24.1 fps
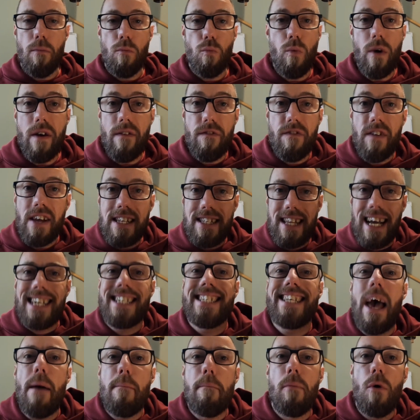with things like
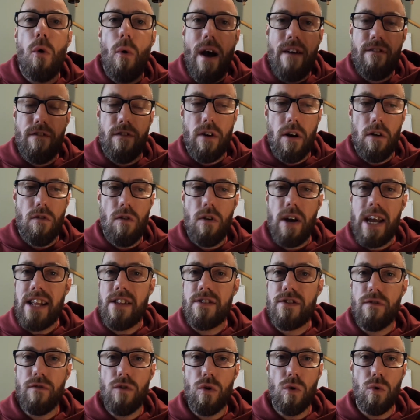tempo effort
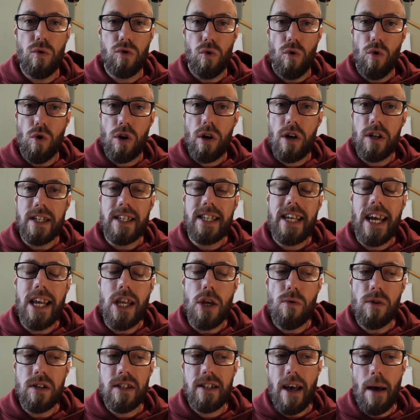intervals or
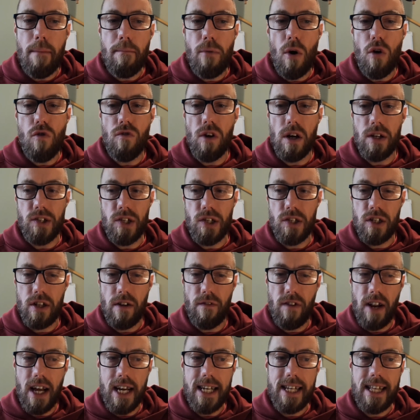continuous tempo runs and
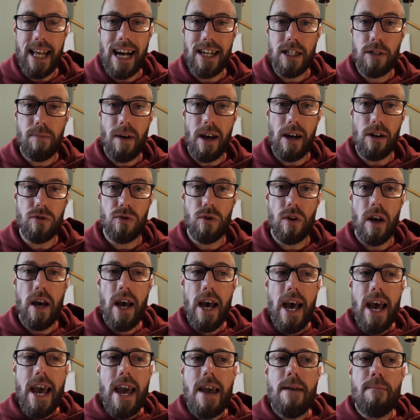stuff like that, to be able to
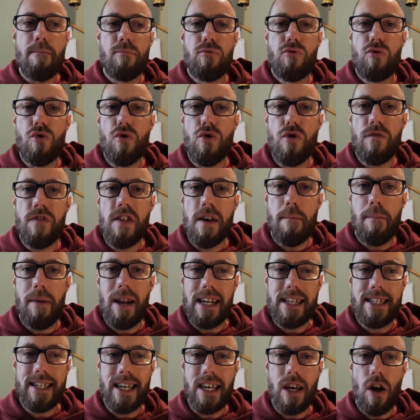improve the
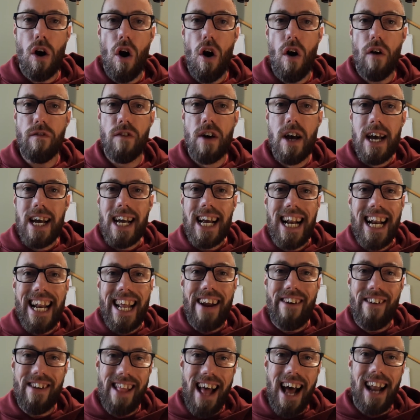ability of
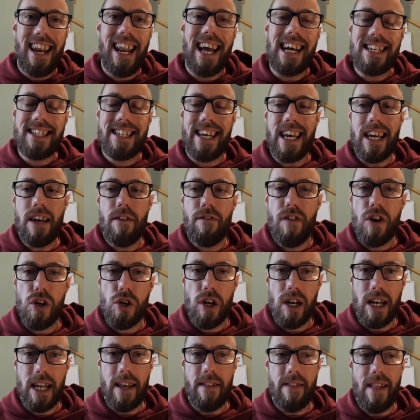clearing that lactate
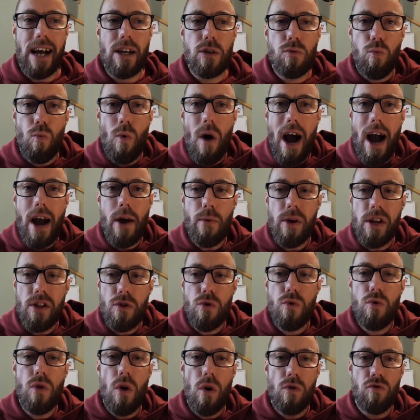efficiently. And that's why we
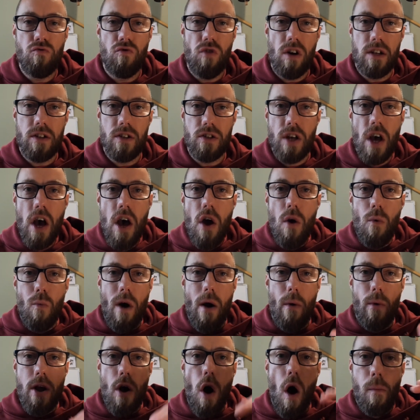do those runs
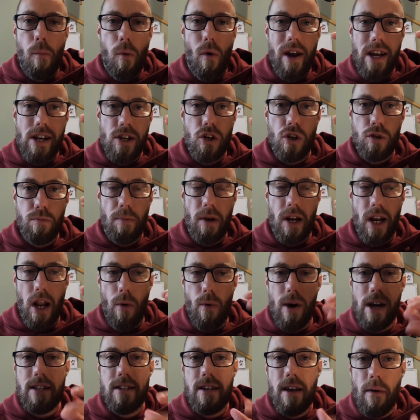where we operate just below
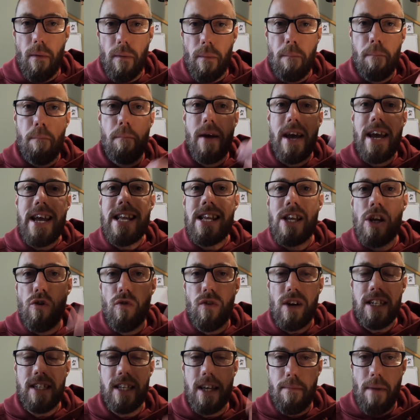it to
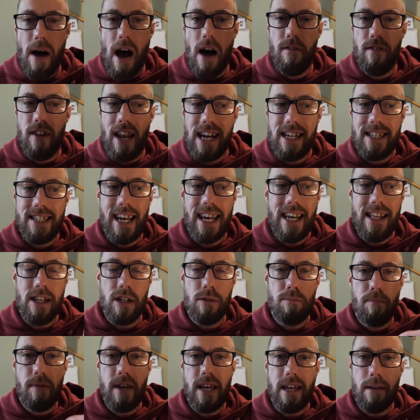increase the amount of lactate that's
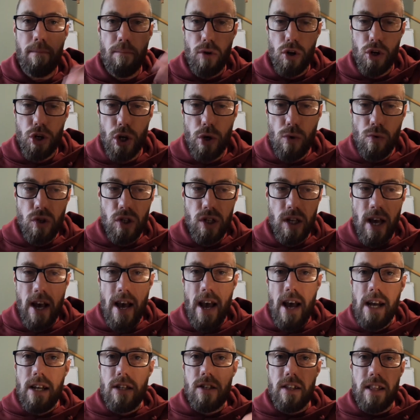being produced
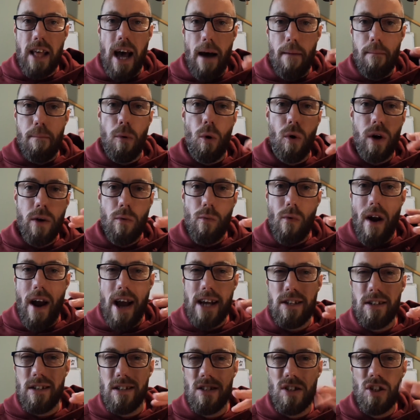to that point where
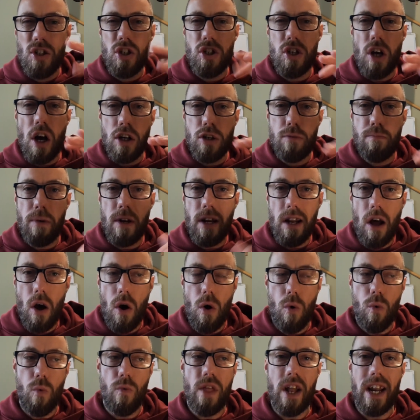it's just
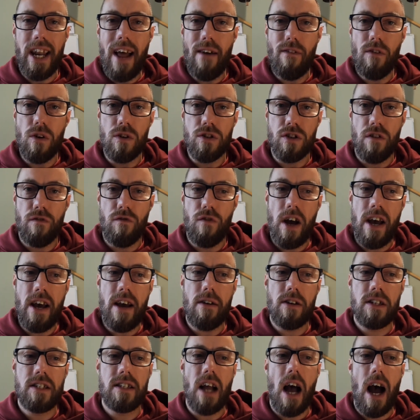below the levels of
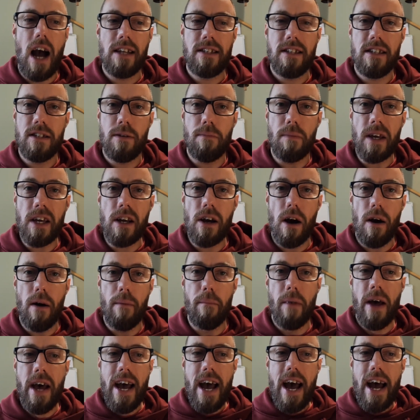it starting to
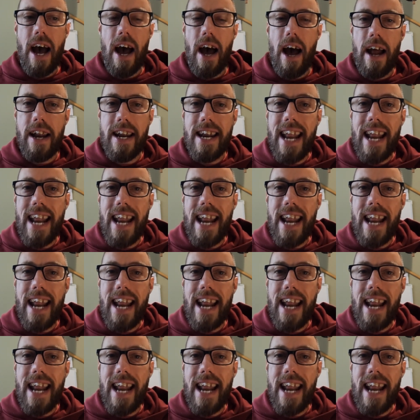become a